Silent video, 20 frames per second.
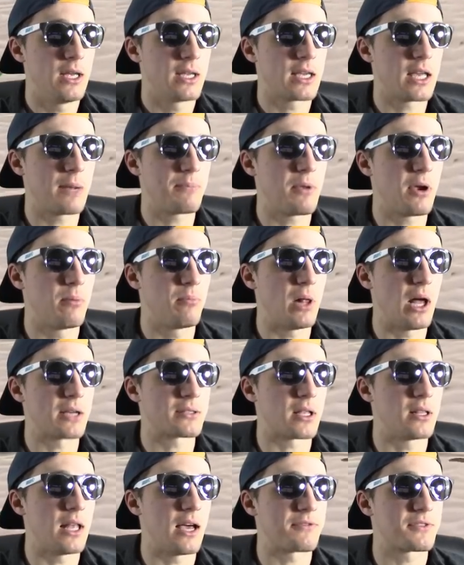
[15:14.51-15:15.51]
Get up there and block
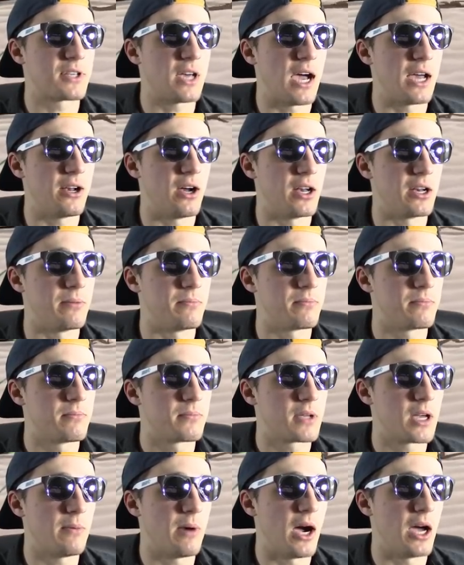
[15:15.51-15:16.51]
the left side on him.
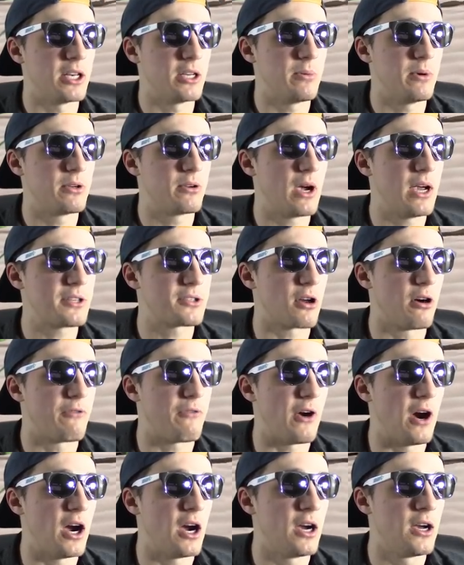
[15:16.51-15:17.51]
Come on, you've been great so
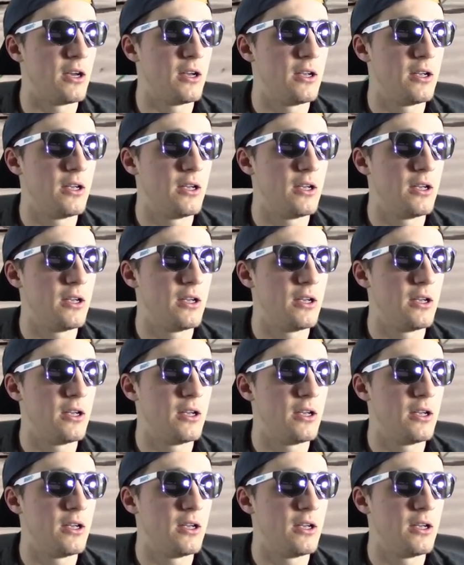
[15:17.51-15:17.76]
far.